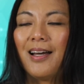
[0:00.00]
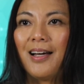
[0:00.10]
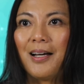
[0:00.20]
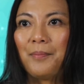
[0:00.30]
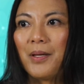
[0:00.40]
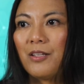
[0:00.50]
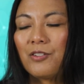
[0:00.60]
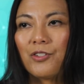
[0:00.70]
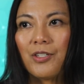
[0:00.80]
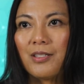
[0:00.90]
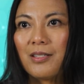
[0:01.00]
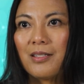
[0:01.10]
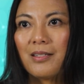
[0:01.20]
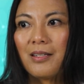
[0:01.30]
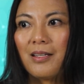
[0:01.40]
It's
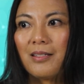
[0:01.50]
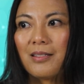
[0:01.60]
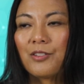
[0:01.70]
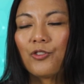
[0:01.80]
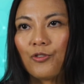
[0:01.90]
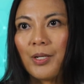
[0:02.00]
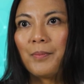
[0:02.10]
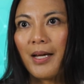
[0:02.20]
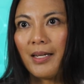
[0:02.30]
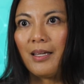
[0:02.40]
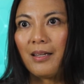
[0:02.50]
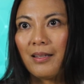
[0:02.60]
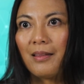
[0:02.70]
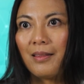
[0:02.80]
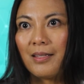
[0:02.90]
streamlining
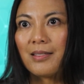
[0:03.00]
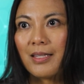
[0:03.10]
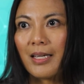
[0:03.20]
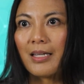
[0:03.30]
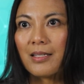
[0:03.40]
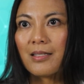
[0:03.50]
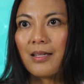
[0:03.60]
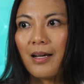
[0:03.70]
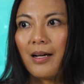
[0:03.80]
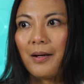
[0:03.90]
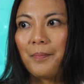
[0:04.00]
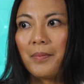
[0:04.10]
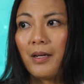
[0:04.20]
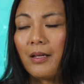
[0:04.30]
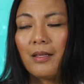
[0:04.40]
these things
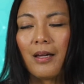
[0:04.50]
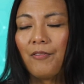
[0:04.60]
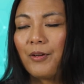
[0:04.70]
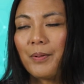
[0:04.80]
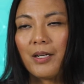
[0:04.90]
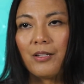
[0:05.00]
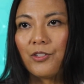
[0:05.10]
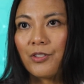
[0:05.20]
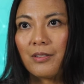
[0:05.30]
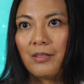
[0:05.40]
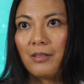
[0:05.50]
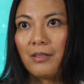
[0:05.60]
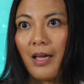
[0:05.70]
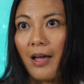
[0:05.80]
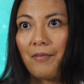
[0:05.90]
that I think everybody should
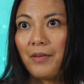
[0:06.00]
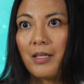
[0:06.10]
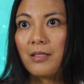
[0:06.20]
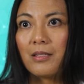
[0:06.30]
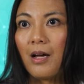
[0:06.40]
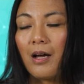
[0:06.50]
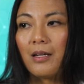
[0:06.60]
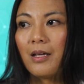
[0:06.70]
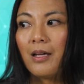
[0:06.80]
have. It's not